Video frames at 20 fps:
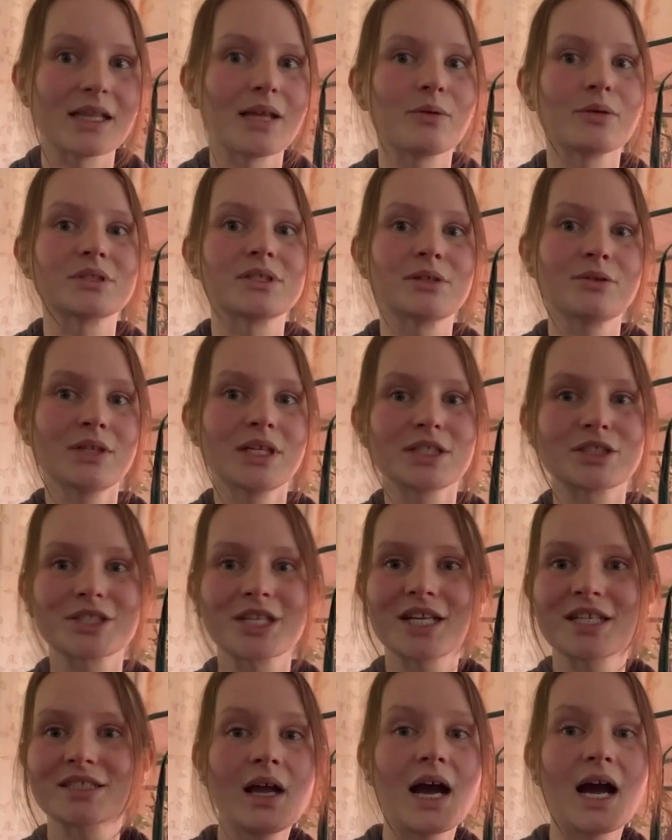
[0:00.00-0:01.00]
They were
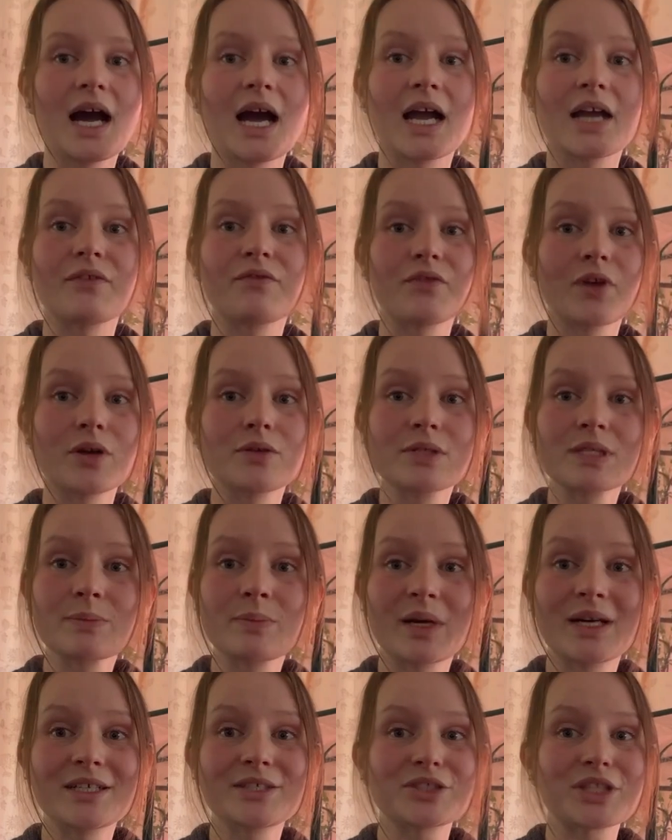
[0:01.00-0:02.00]
delicious. I froze a
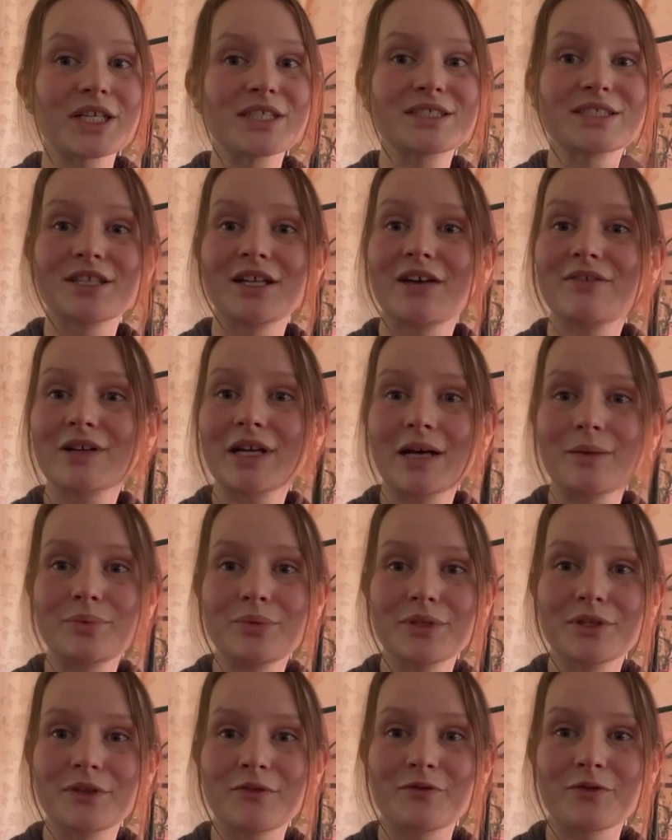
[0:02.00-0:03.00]
bunch. I still have a
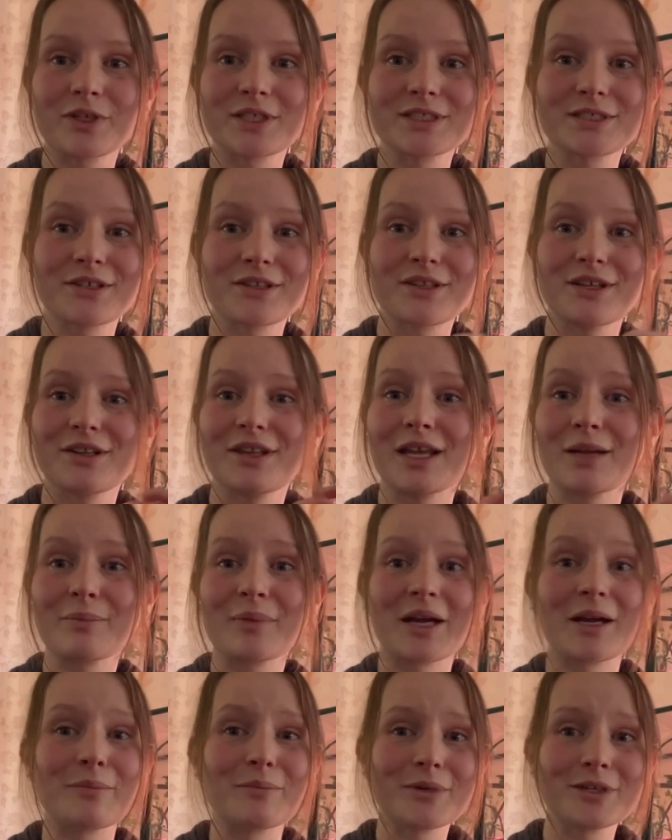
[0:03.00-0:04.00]
couple in the freezer. They're like
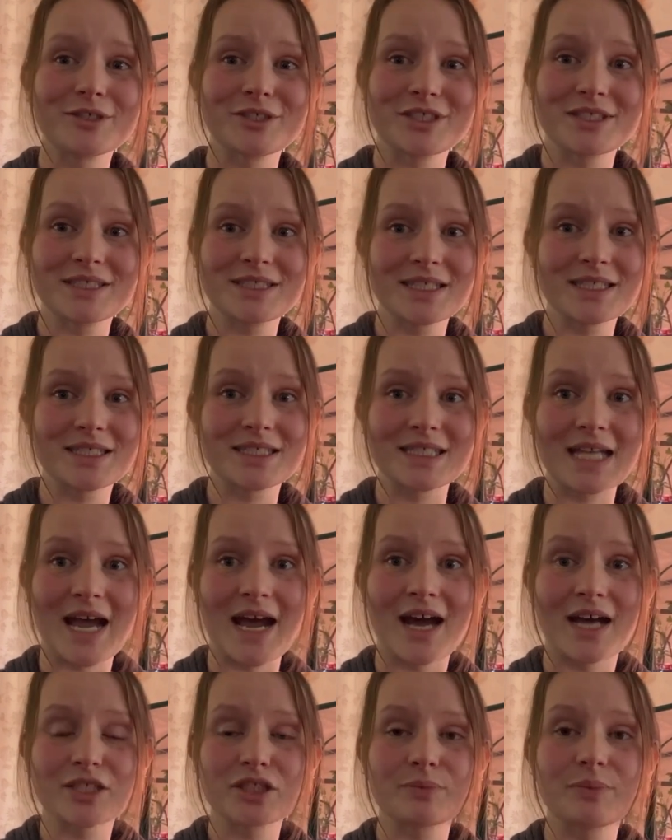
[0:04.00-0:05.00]
my emergency
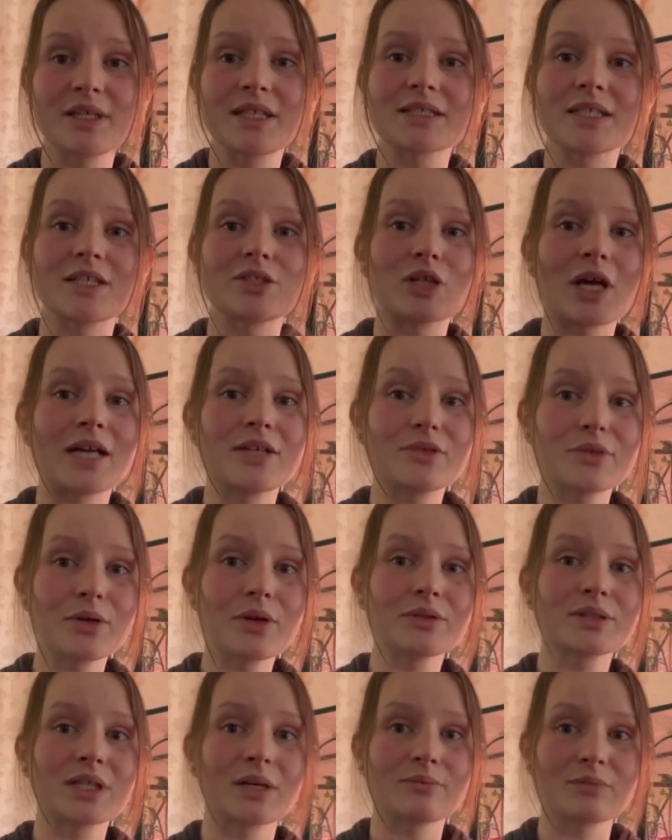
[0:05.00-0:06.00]
stash because I tried to
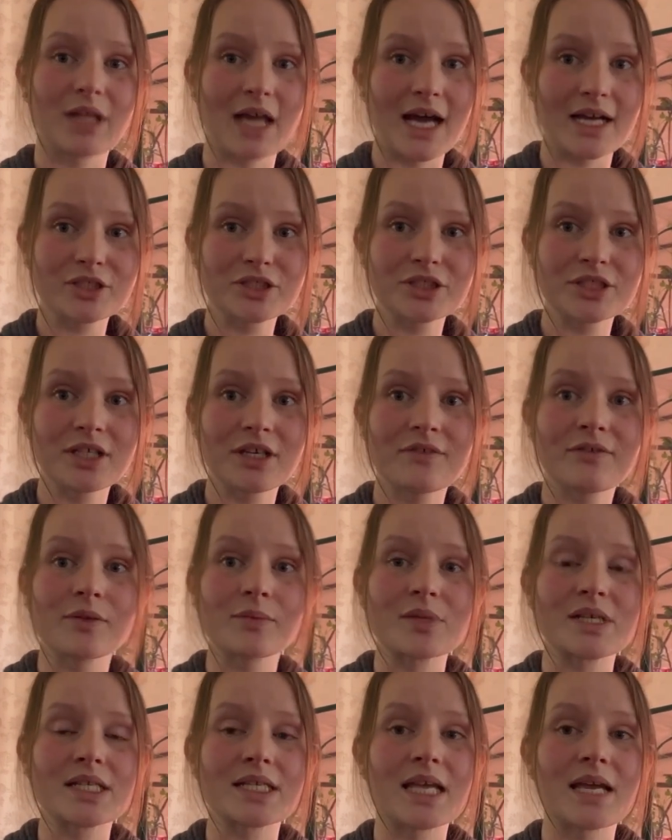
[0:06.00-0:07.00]
grow some last year
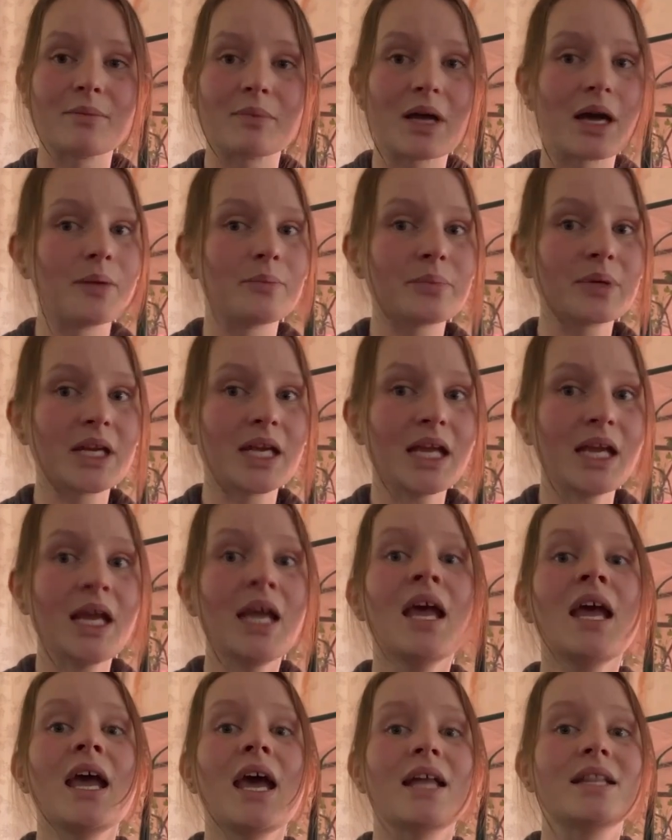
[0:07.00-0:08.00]
from the same company,
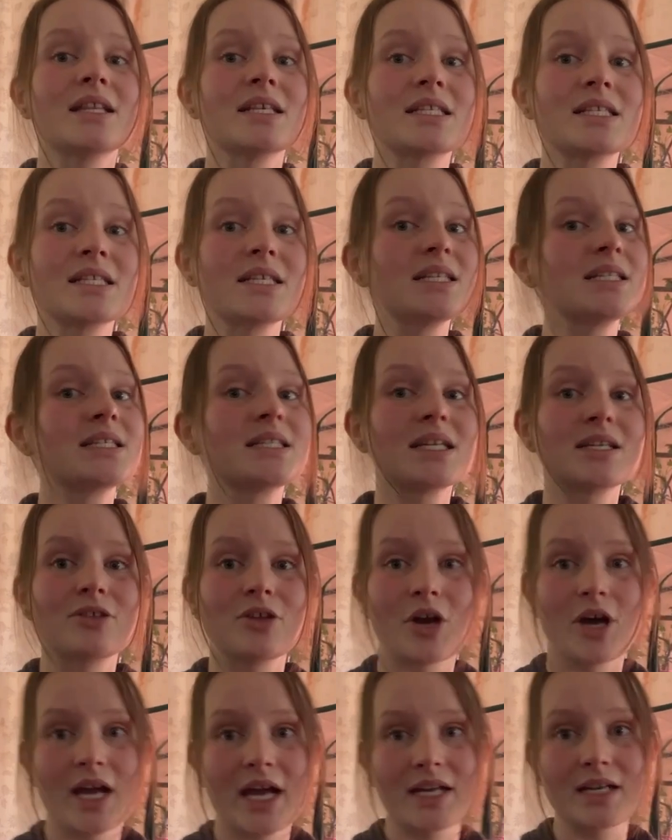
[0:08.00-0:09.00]
and the seeds did
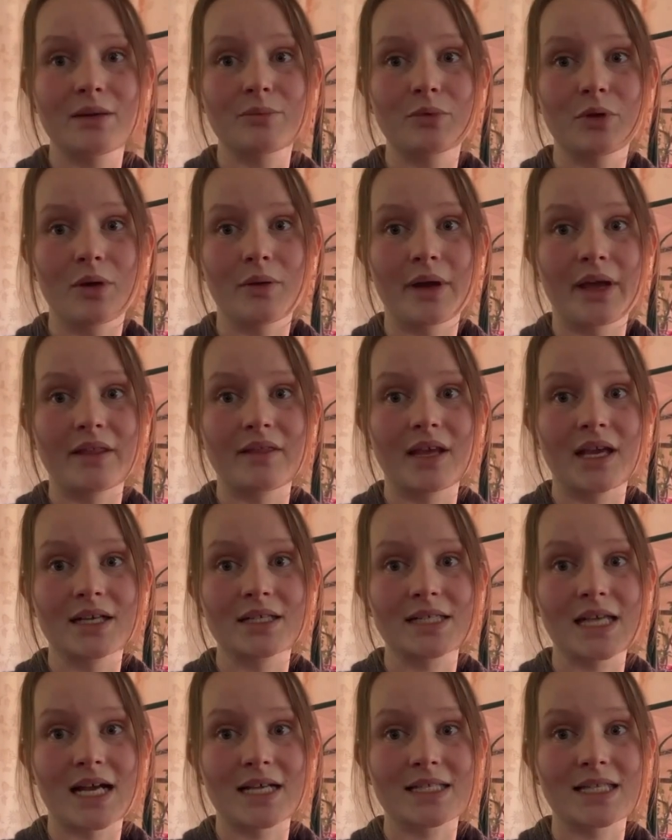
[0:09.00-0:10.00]
not end up growing the
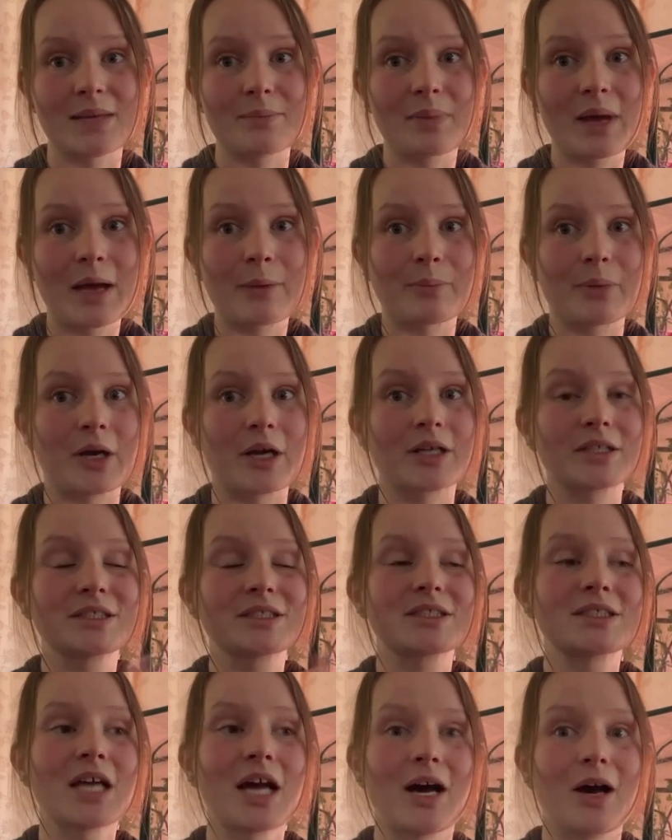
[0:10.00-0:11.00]
exact same pepper.
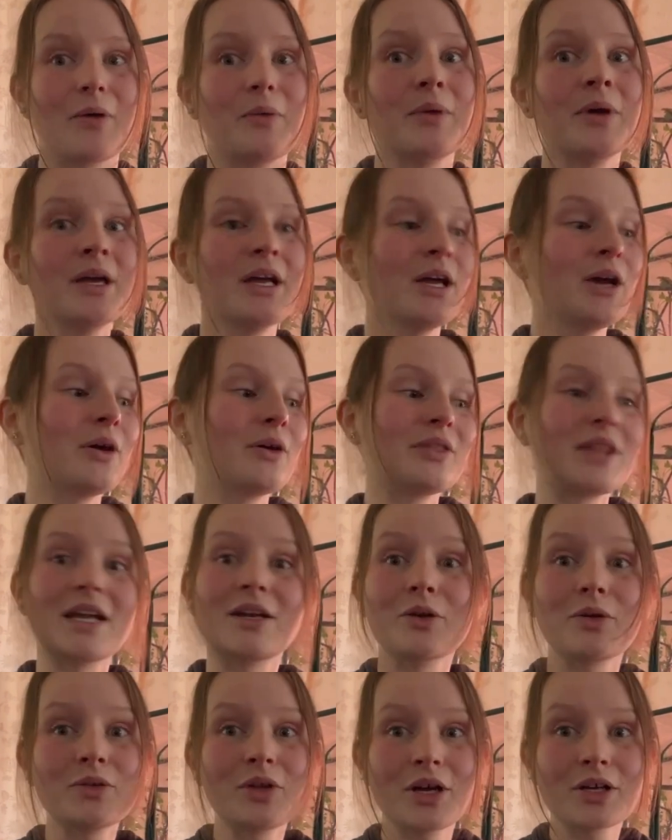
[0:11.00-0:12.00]
So they
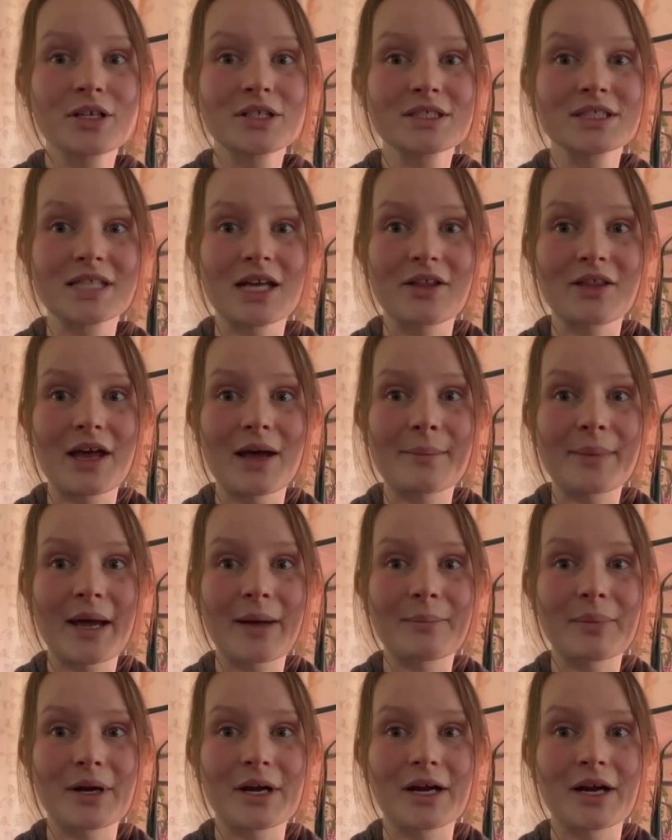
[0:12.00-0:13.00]
no longer sell that
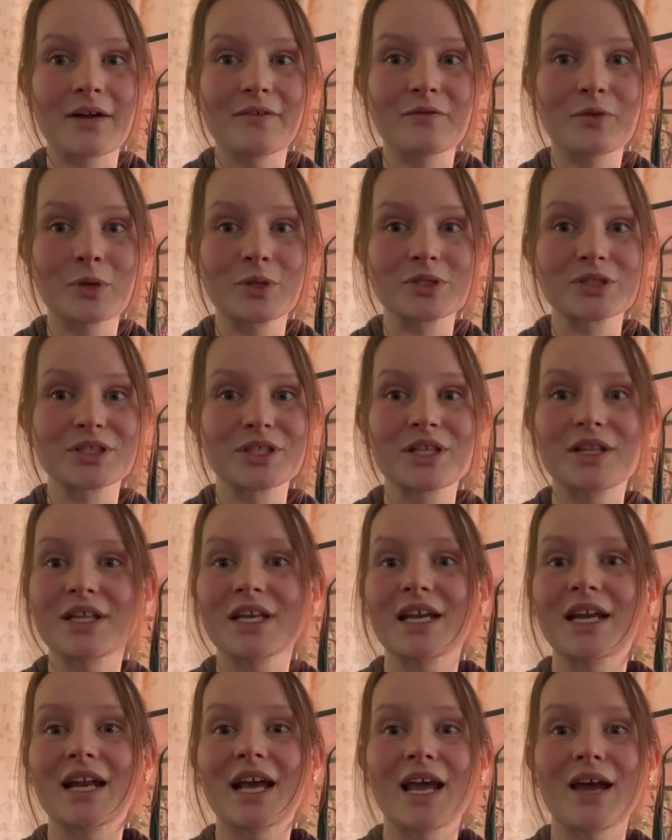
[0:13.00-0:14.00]
pepper,
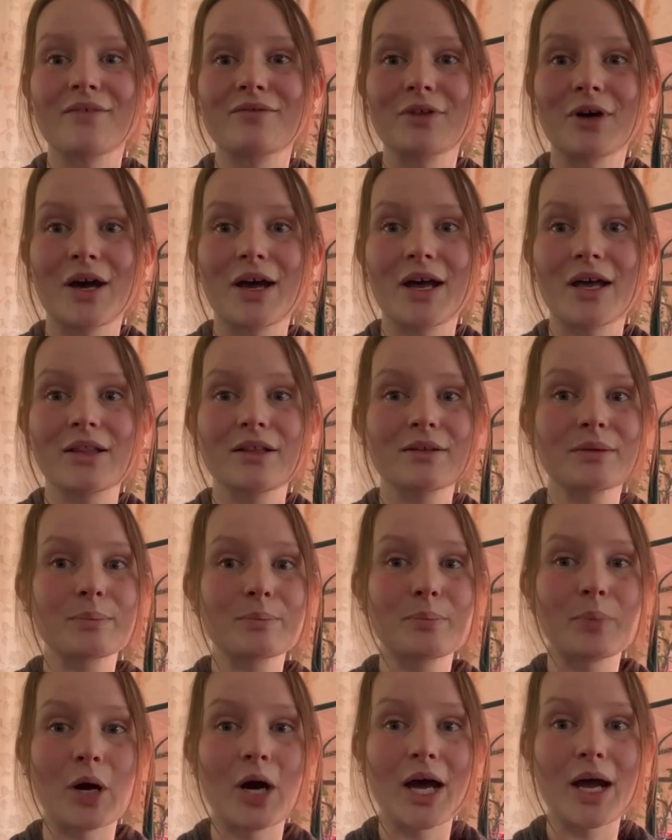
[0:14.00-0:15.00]
unfortunately, and I have not
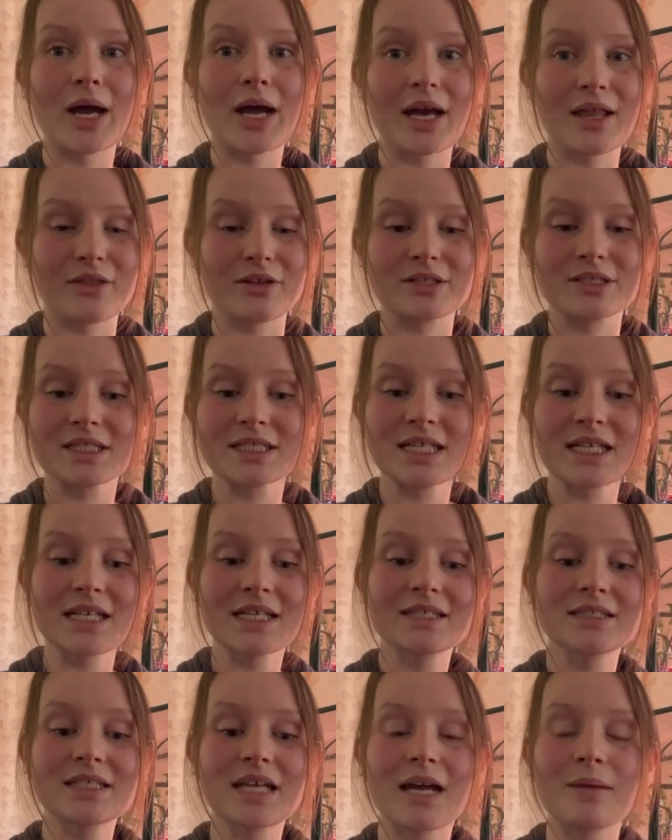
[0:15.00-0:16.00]
bought other
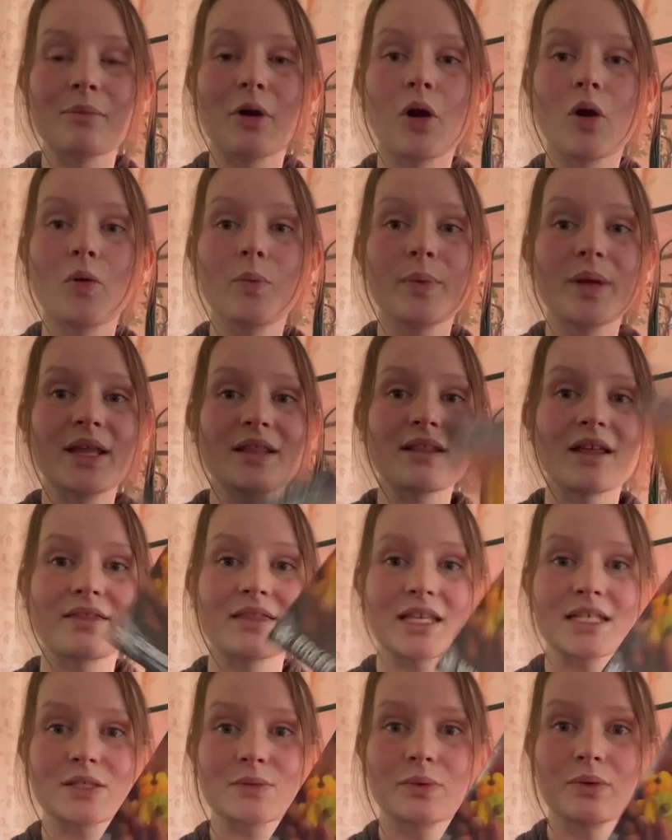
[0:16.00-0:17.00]
seeds. I'm hoping that
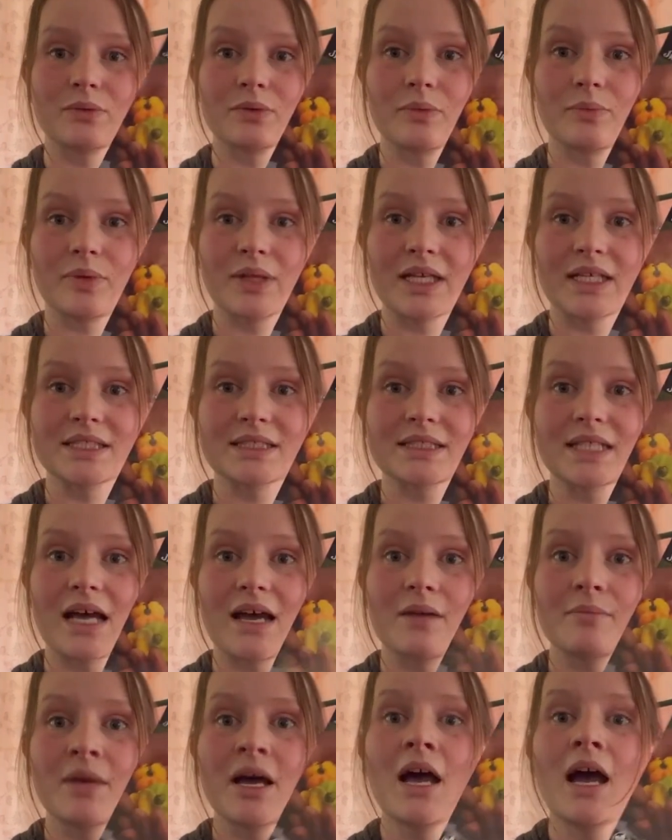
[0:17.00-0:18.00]
this will replace
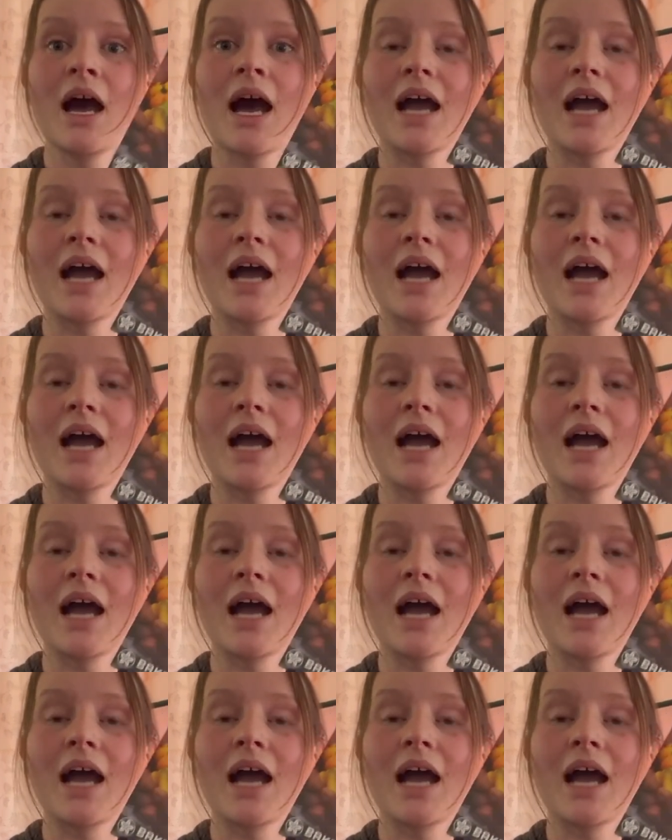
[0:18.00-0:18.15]
them.